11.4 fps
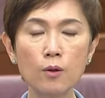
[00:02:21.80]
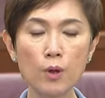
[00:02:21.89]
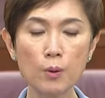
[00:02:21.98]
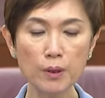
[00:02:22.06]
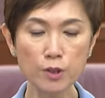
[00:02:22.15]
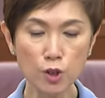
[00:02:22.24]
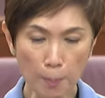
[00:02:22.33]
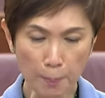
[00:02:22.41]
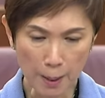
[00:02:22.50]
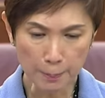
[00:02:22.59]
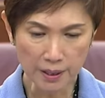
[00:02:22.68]
We will
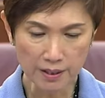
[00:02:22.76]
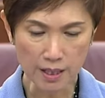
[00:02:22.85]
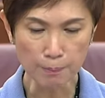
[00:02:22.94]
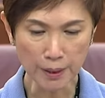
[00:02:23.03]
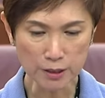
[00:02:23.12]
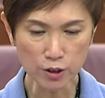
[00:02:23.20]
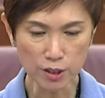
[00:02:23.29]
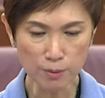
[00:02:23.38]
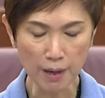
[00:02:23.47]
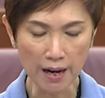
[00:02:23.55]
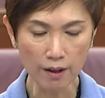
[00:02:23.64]
top up their
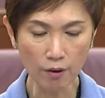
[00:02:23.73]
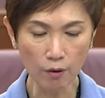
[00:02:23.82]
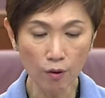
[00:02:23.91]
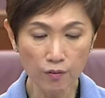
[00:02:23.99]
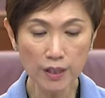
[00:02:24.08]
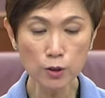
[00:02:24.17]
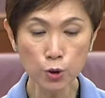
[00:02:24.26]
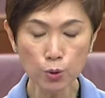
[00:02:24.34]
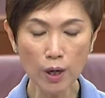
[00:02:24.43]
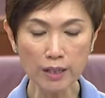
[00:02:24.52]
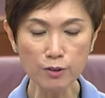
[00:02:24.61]
budget by over
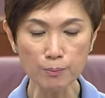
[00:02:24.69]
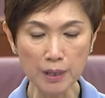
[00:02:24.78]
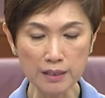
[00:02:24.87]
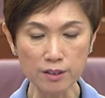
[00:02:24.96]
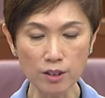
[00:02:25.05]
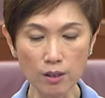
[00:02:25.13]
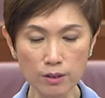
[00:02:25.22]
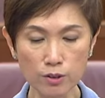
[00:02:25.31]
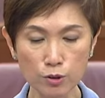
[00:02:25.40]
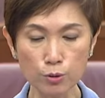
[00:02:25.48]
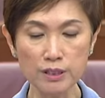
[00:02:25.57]
$200 million
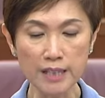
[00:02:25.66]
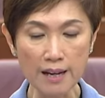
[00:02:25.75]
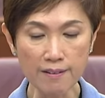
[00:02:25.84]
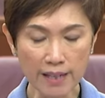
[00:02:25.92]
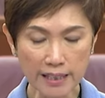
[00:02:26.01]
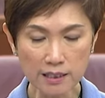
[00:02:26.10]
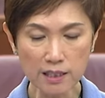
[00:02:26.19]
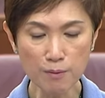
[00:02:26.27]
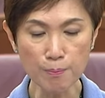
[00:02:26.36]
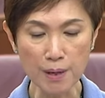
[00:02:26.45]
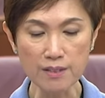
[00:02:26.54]
to
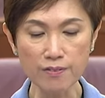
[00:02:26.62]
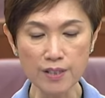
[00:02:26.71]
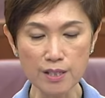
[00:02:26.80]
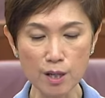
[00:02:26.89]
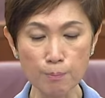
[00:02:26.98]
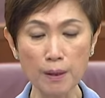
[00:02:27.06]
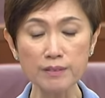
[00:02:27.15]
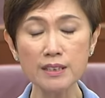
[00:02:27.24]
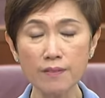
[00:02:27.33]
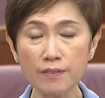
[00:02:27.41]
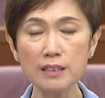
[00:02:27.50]
directly benefit about
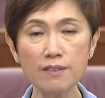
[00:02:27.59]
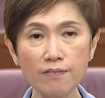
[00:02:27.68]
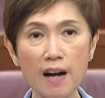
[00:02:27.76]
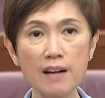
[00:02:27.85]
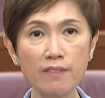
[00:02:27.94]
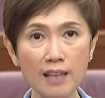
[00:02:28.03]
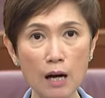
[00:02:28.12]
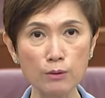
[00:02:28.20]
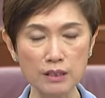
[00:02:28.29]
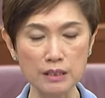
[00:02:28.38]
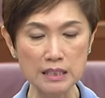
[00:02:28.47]

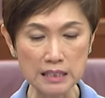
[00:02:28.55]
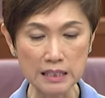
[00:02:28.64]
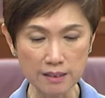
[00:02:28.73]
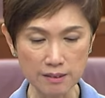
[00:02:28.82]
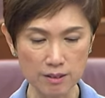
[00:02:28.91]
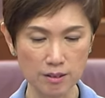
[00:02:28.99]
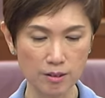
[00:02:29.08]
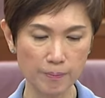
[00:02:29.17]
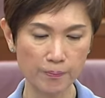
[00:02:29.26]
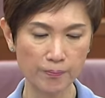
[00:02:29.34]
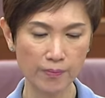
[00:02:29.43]
75,000 seniors.
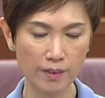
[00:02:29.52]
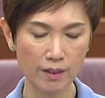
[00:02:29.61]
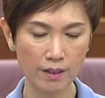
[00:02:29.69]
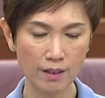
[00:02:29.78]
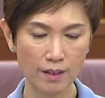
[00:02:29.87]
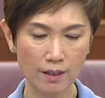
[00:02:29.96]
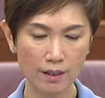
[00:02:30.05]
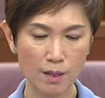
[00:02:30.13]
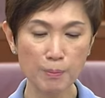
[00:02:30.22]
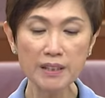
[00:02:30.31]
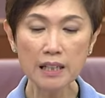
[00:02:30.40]

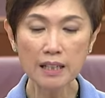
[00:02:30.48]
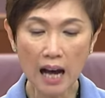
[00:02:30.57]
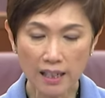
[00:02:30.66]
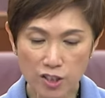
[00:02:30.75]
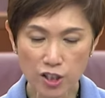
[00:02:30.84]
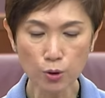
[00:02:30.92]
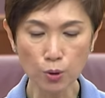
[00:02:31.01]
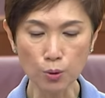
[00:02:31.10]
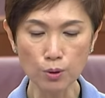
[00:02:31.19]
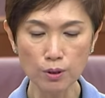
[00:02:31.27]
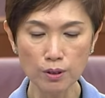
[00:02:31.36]
But the larger
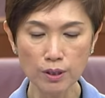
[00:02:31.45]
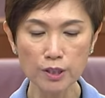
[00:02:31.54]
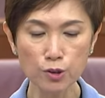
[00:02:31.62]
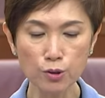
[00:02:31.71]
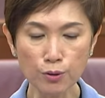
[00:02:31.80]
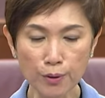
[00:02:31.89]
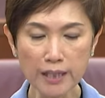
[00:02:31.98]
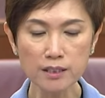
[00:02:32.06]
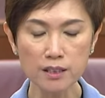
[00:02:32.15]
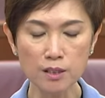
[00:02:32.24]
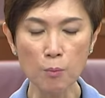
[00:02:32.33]
goal is to
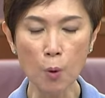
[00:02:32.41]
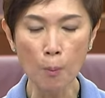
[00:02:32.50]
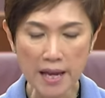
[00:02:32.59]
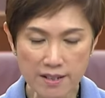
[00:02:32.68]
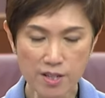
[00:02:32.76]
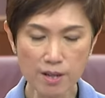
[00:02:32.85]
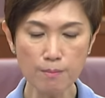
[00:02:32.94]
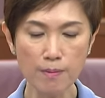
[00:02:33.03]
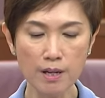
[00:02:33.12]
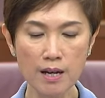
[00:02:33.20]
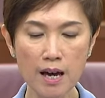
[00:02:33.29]
create the momentum
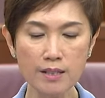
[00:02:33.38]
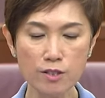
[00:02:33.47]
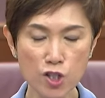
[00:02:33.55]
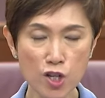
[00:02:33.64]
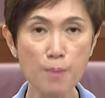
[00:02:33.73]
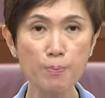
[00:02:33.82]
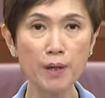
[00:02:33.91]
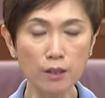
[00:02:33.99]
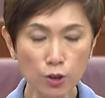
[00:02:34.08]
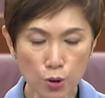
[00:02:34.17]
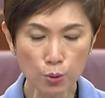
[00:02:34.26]
and shape
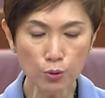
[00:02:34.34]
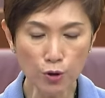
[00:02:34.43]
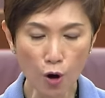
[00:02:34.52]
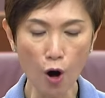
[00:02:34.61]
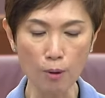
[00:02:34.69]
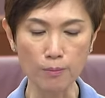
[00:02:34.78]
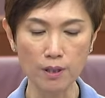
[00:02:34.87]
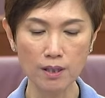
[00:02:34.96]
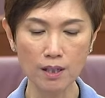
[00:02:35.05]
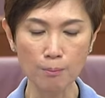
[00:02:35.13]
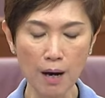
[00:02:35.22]
a new norm
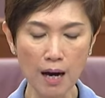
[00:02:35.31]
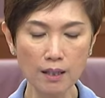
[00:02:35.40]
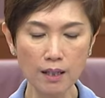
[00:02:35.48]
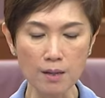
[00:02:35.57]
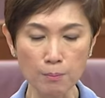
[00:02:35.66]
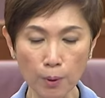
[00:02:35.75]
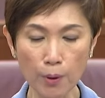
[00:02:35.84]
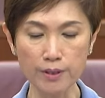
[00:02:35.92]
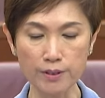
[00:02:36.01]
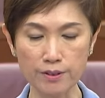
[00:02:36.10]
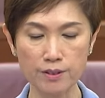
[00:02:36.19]
among
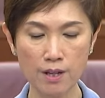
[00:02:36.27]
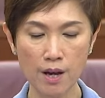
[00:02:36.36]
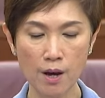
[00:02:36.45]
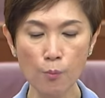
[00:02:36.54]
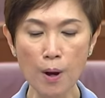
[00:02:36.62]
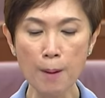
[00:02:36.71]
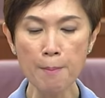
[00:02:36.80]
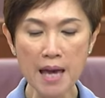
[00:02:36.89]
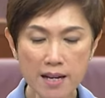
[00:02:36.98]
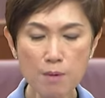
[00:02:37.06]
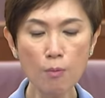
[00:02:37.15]
employers, where
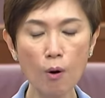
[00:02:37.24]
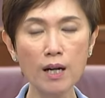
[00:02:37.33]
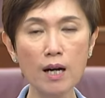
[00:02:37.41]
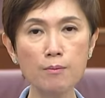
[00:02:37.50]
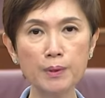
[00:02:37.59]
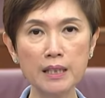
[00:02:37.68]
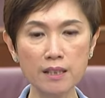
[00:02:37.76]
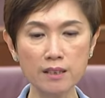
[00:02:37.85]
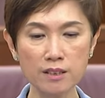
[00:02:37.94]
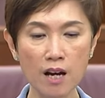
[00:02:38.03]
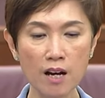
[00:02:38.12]
many more
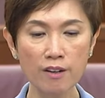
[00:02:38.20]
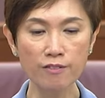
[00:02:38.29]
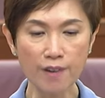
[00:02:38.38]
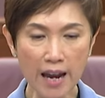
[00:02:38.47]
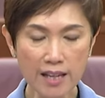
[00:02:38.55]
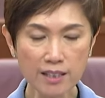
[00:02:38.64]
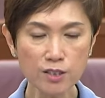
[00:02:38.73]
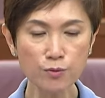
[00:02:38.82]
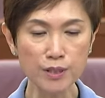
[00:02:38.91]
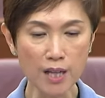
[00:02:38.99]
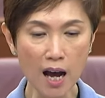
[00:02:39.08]
companies
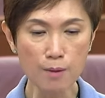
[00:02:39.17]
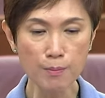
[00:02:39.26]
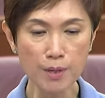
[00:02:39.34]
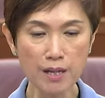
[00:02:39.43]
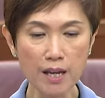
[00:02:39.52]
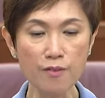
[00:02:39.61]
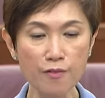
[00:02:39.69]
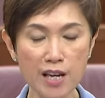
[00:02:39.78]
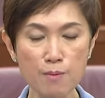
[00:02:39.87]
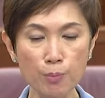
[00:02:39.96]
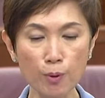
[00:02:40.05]
raise retirement and
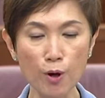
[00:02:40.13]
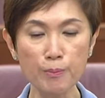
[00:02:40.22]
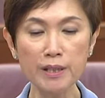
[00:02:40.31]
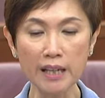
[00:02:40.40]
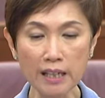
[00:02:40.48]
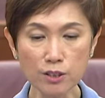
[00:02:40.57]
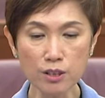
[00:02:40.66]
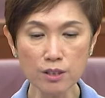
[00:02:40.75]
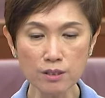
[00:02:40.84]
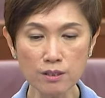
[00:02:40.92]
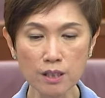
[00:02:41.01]
re-employment
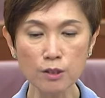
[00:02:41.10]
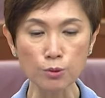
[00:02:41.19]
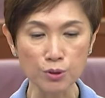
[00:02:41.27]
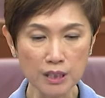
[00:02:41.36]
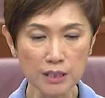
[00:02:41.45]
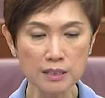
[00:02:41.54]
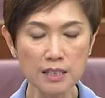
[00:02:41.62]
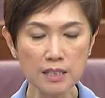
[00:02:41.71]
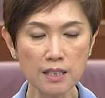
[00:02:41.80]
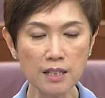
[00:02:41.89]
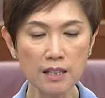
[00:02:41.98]
ages to
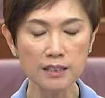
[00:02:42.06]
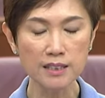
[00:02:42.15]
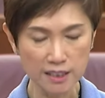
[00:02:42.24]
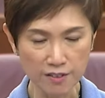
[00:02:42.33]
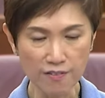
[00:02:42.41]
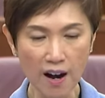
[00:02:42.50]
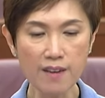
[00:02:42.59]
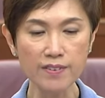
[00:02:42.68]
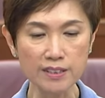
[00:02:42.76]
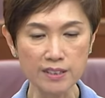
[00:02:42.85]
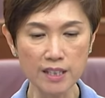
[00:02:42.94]
60,
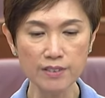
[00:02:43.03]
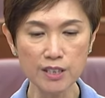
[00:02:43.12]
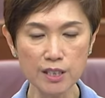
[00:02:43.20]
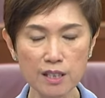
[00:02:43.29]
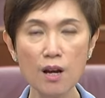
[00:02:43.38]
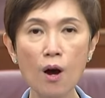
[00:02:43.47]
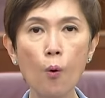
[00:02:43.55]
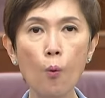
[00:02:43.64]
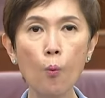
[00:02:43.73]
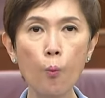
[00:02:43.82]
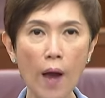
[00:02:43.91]
65 and 70
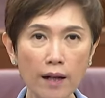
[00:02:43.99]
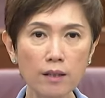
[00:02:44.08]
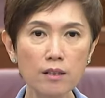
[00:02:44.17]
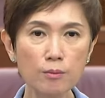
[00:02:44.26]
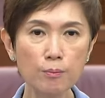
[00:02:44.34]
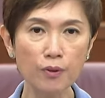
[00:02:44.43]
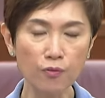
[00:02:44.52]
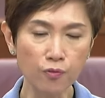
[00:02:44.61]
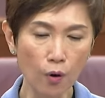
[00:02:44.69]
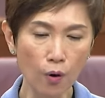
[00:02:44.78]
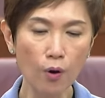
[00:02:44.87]
well
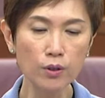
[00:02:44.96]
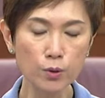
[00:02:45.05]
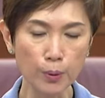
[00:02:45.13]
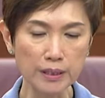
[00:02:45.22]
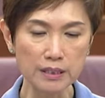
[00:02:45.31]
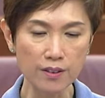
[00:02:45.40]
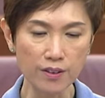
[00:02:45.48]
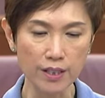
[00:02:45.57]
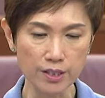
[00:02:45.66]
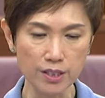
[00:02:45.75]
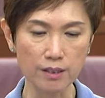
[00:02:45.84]
before
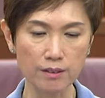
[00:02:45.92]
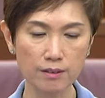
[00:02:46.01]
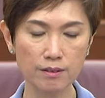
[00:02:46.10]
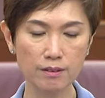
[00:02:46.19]
2030.